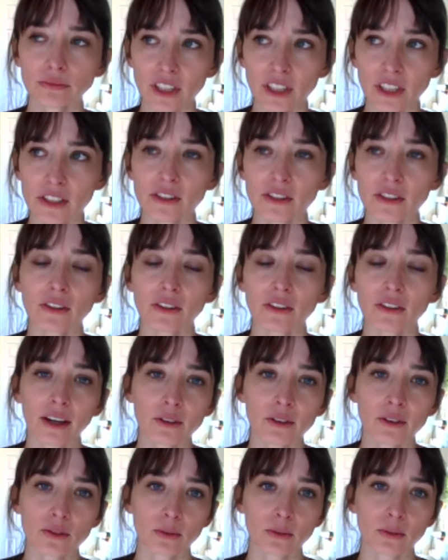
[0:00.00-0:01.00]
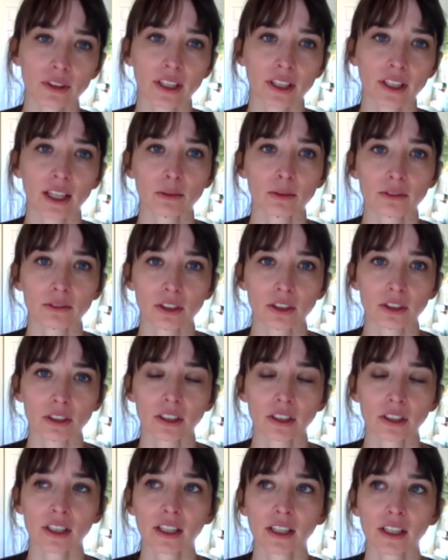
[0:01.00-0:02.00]
So that was really
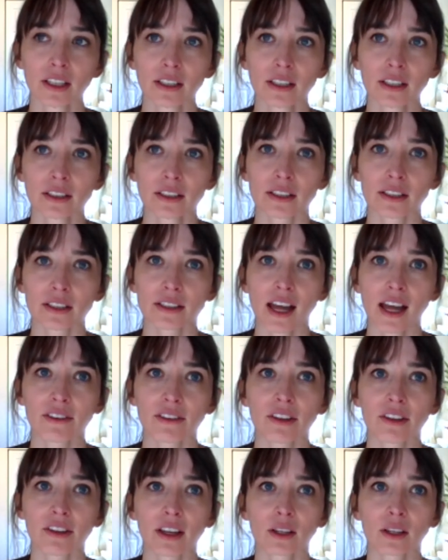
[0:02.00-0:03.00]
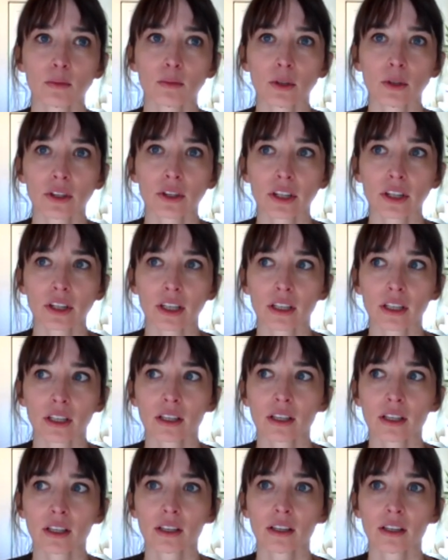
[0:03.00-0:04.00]
helpful, just having that community.
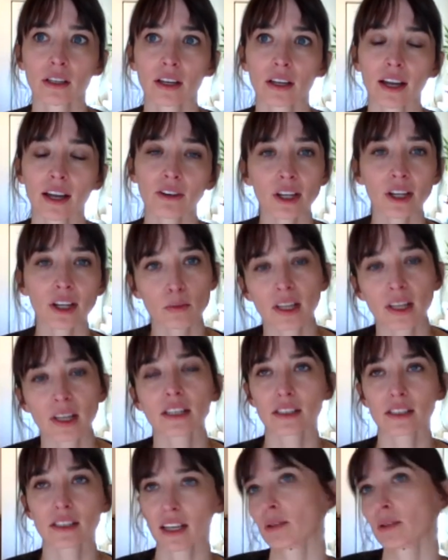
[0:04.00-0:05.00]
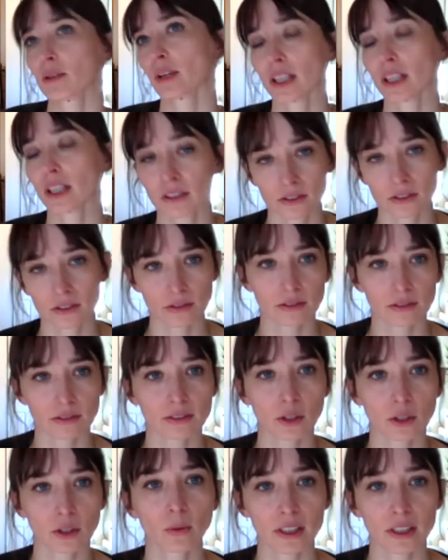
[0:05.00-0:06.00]
I recommend it to anybody
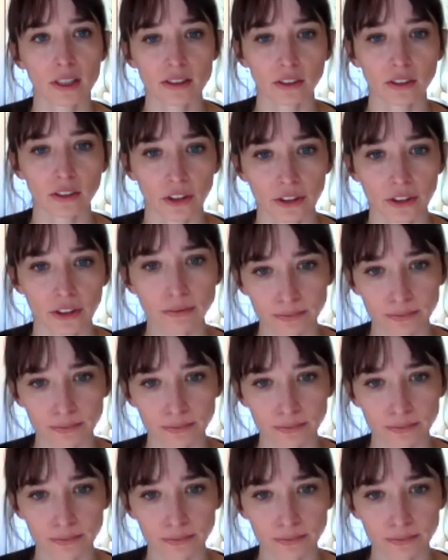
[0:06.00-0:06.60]
who wants to learn.